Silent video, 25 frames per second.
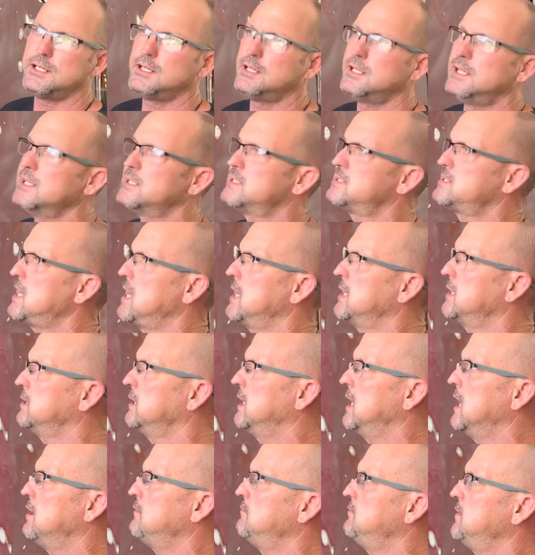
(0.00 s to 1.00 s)
you gets that
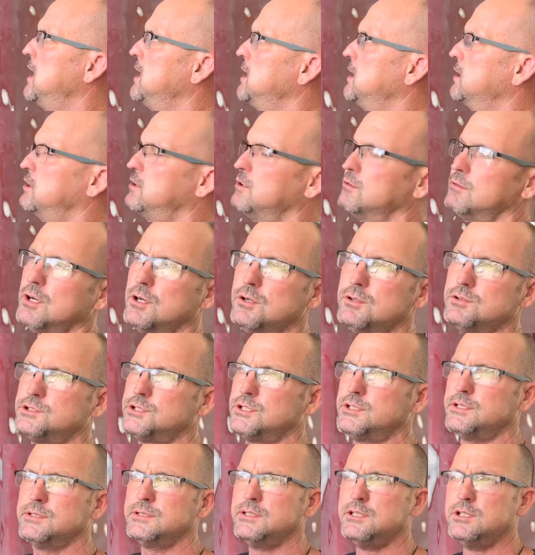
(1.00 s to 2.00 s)
galvanic
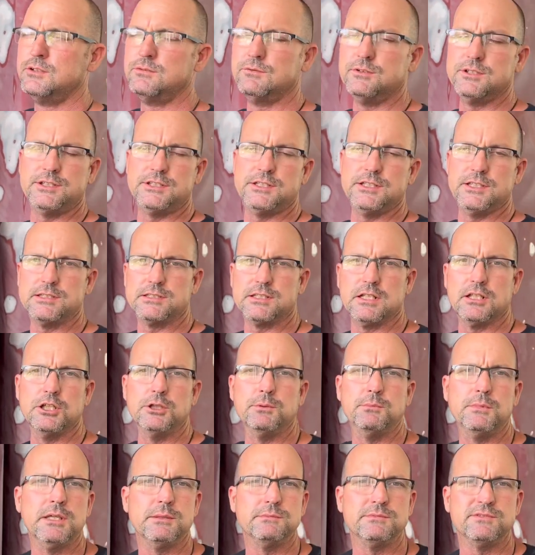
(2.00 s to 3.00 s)
corrosion, which is
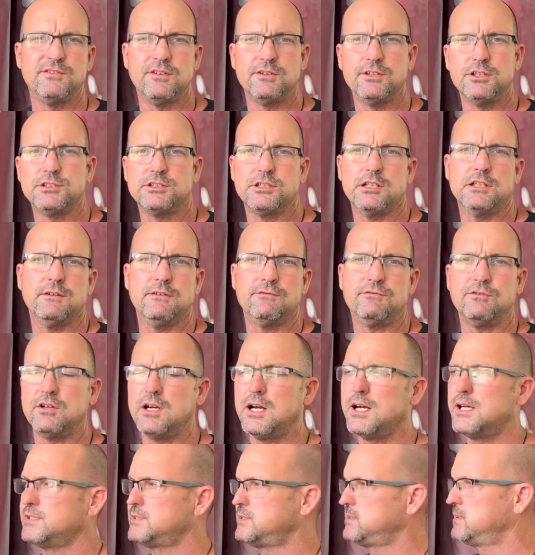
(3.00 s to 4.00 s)
aluminum's version of
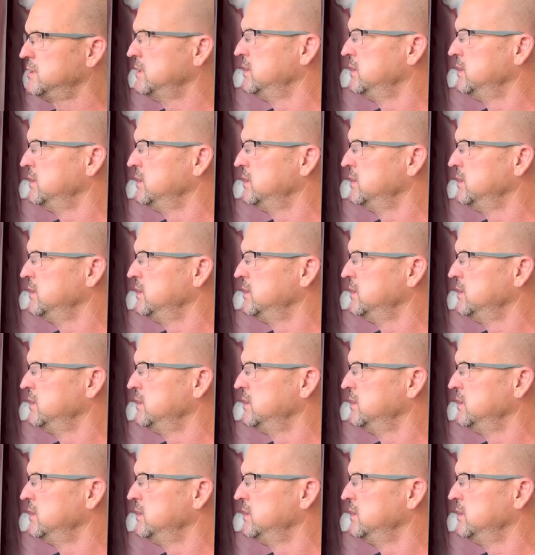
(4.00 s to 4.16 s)
rust.